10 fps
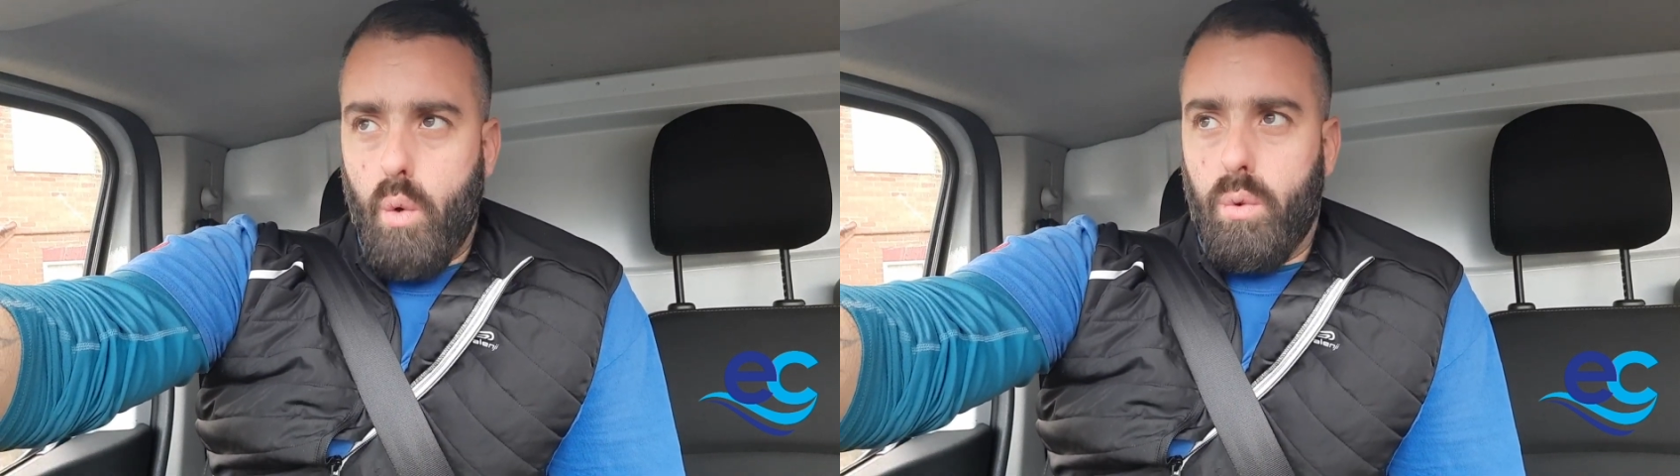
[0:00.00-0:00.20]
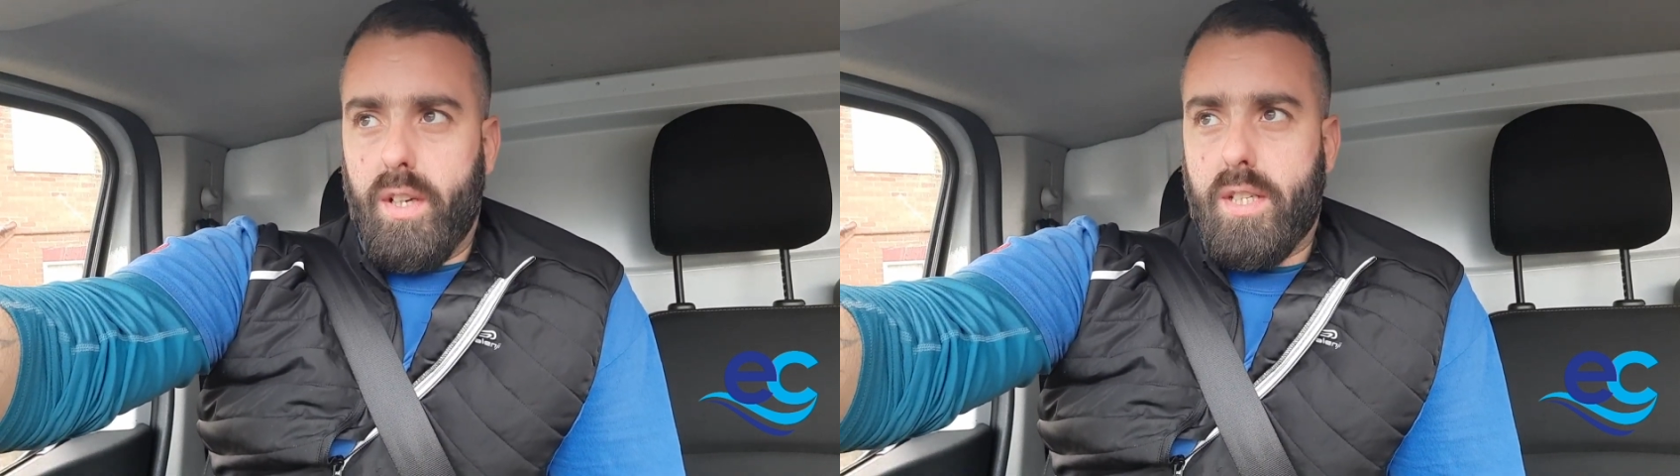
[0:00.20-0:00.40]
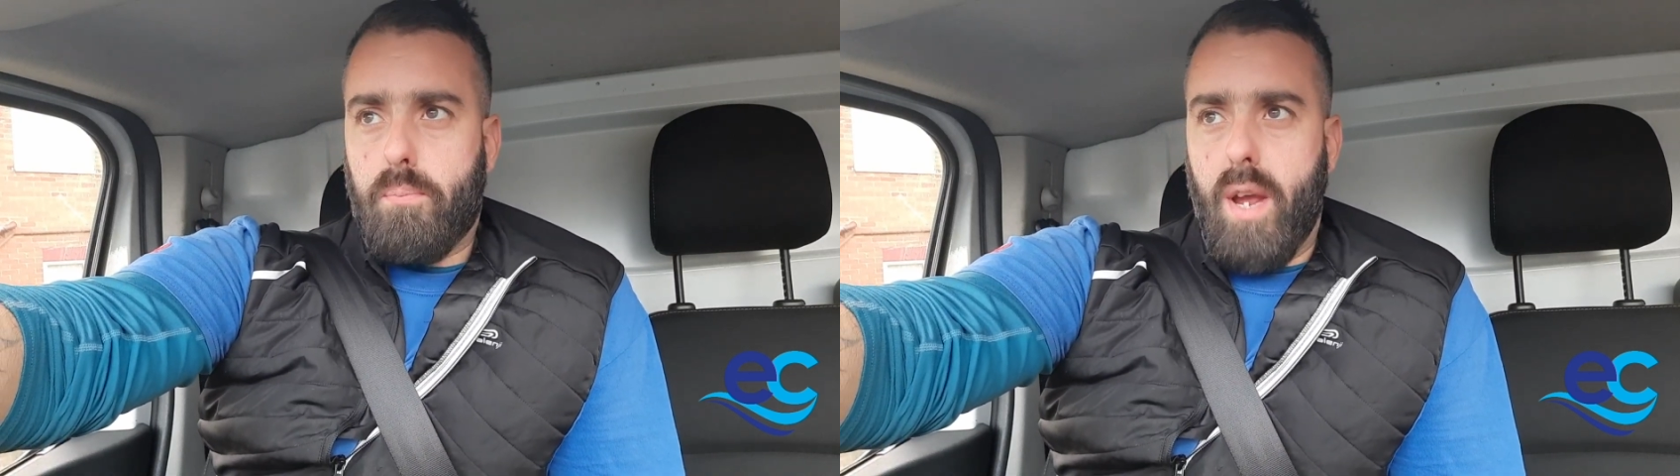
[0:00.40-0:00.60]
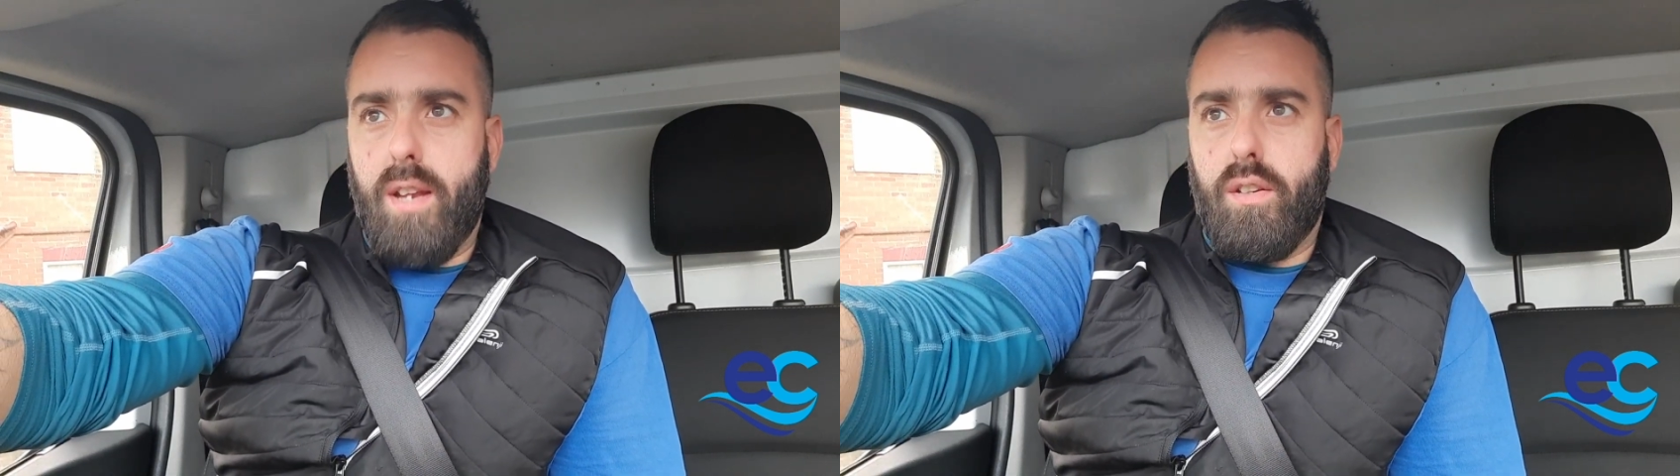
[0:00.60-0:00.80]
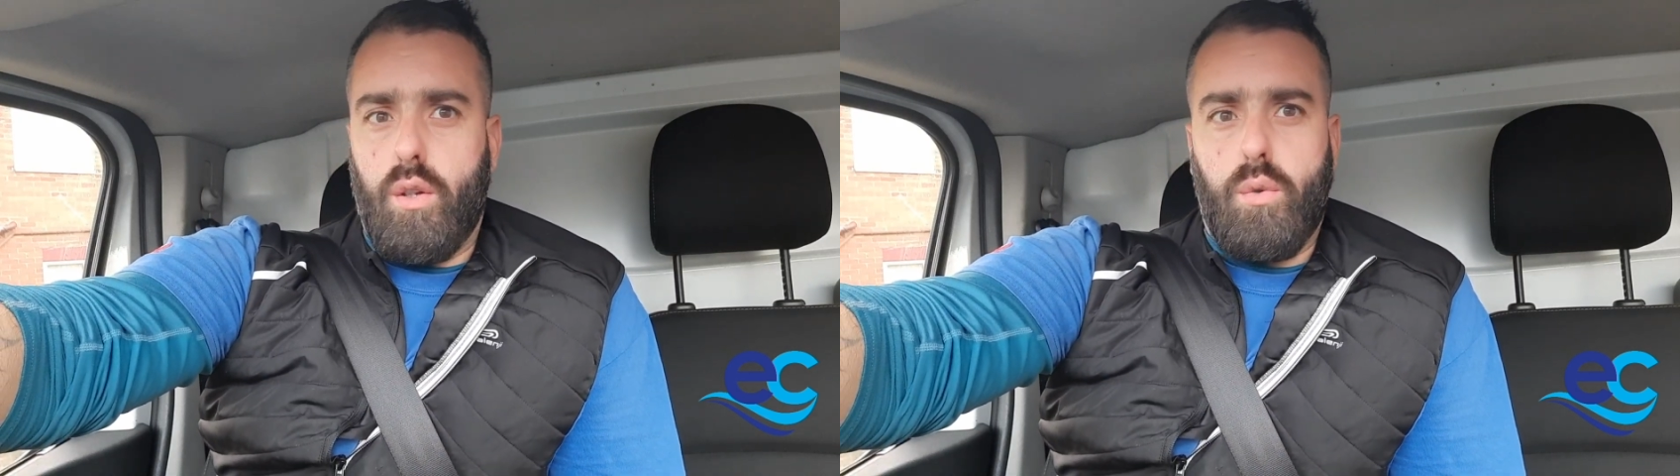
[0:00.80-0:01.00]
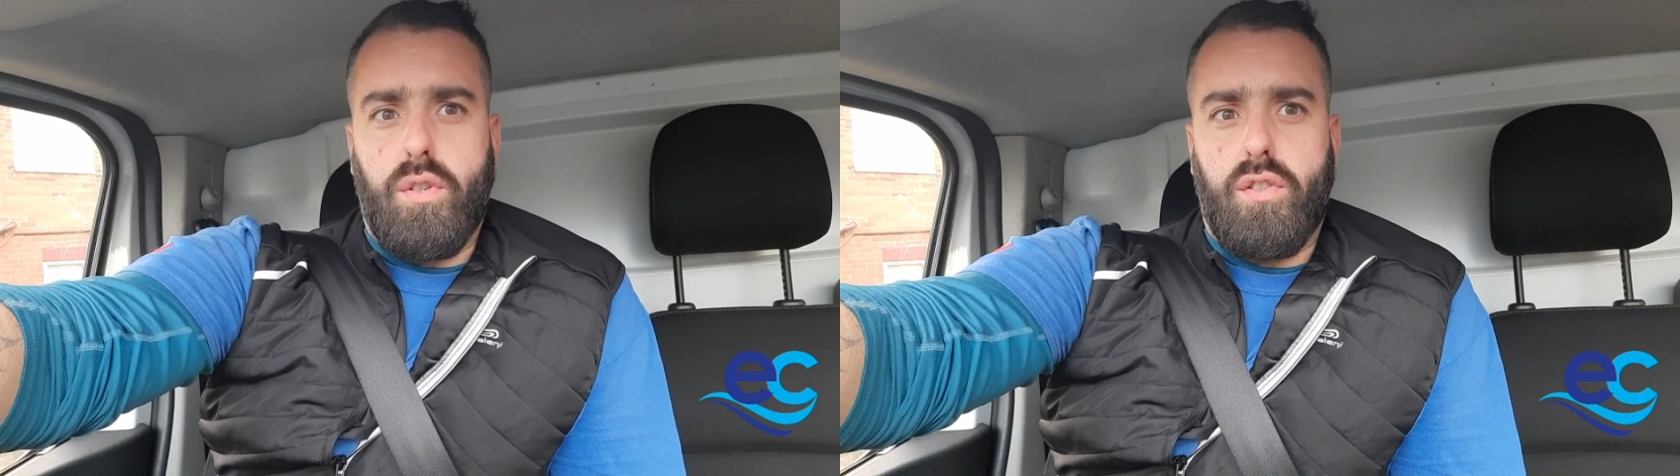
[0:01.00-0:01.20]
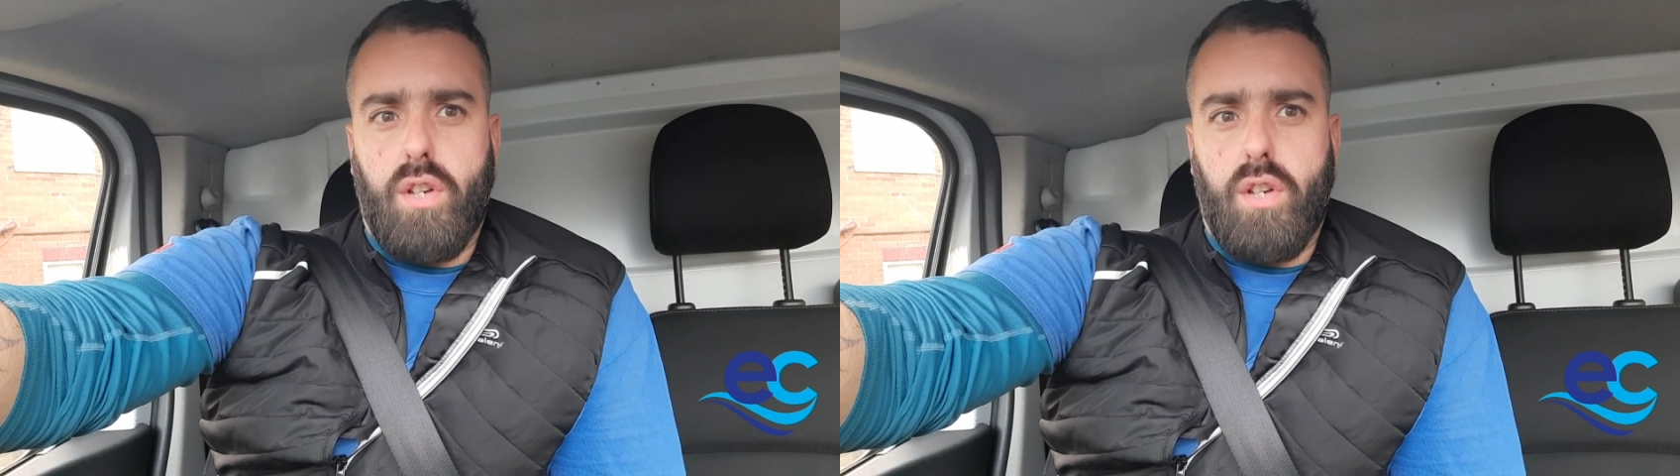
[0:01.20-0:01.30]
will expect you to